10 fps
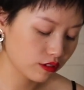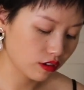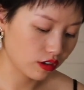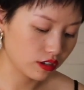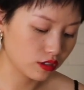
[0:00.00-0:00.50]

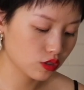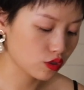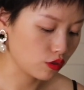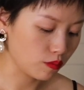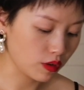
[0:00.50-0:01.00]
cut it
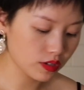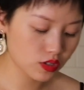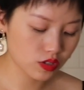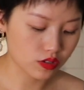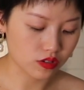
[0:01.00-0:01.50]
too
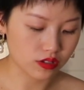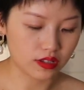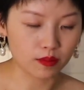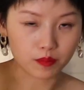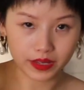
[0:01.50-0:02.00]
much, just
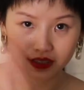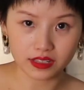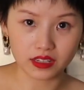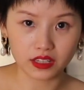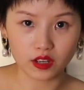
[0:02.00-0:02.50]
like
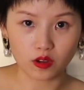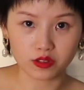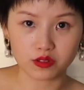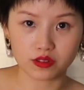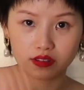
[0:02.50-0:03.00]
basically
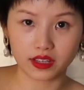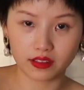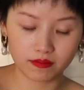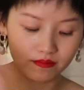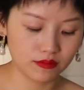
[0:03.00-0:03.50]
also just like
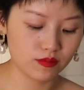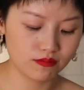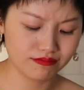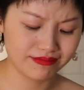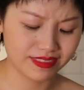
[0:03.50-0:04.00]

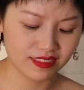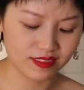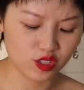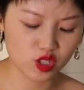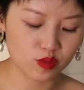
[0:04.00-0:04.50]

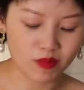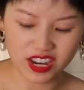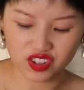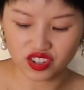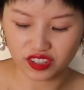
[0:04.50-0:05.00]

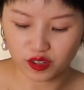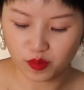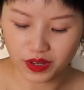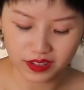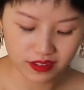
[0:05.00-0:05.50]
smash a little
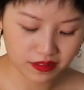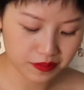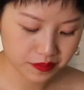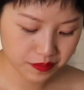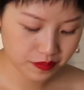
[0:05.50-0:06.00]
bit.
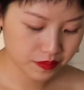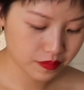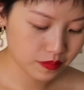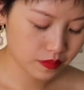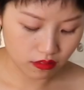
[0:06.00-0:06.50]

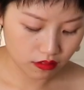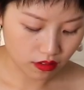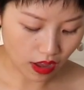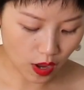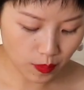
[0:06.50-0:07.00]

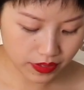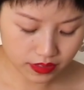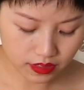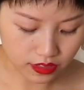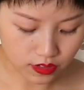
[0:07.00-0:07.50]
I
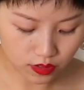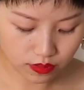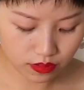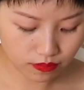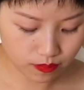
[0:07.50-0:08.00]
basically just